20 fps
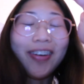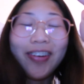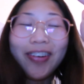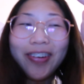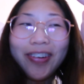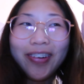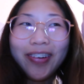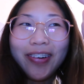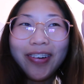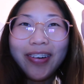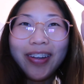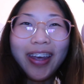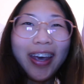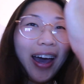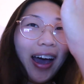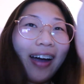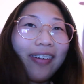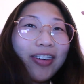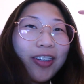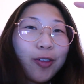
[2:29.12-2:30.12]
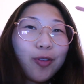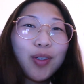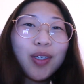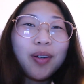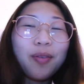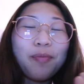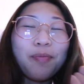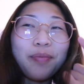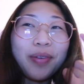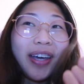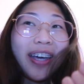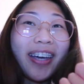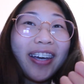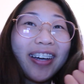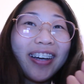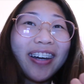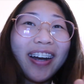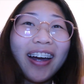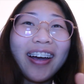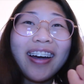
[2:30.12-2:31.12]
Yo, the average was a
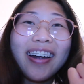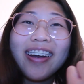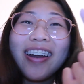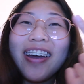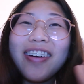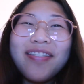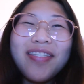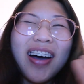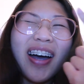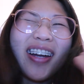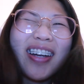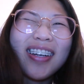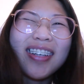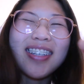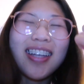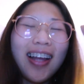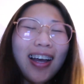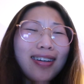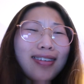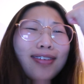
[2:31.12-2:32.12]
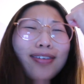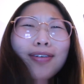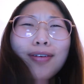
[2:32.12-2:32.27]
B and I got an A-. Let's